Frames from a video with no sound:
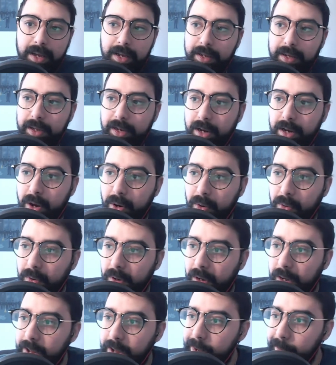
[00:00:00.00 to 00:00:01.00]
you know
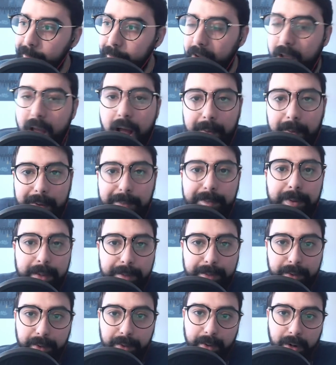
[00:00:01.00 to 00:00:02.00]
um, common
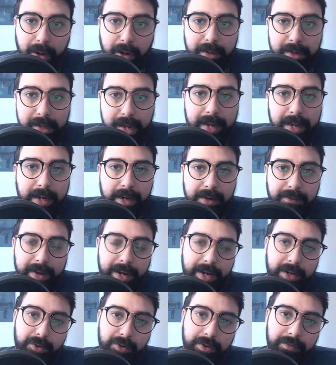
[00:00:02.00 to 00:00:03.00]
people are taken
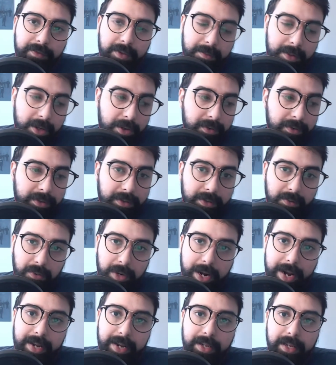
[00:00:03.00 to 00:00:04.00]
advantage of the most
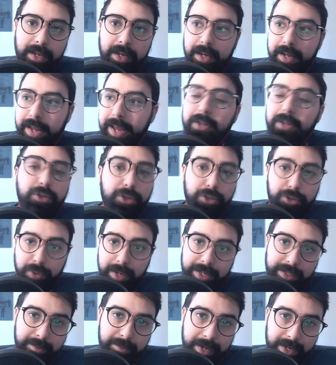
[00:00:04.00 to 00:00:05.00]
right uh, interest
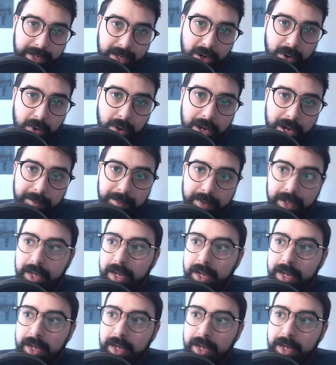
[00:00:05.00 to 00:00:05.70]
rates might go up